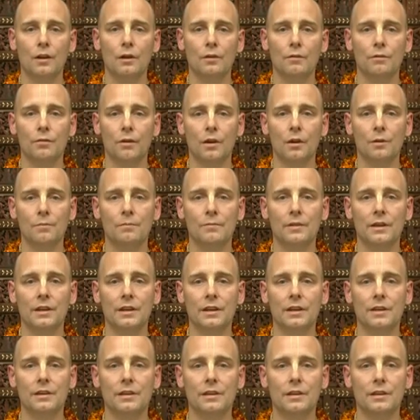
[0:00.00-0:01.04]
from
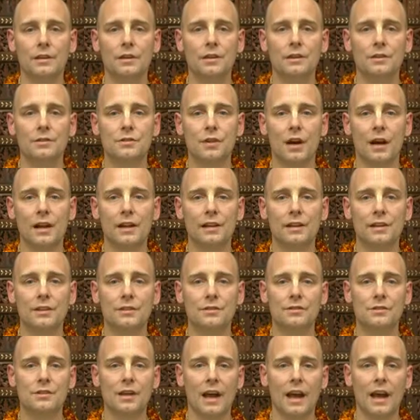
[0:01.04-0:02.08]
the
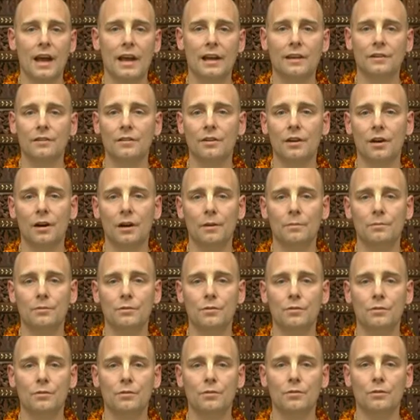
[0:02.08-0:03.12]
tiniest ant up
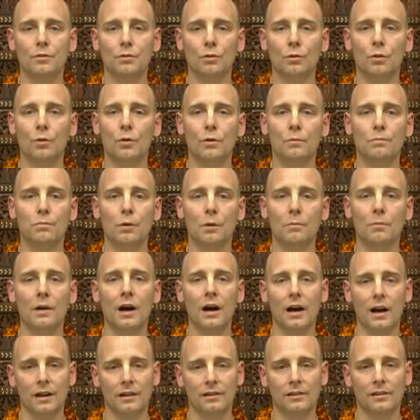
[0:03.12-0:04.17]
to Lord
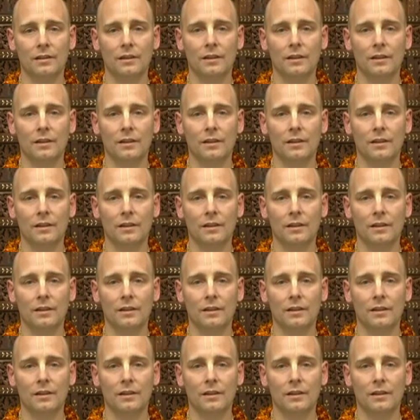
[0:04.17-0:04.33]
Brahma,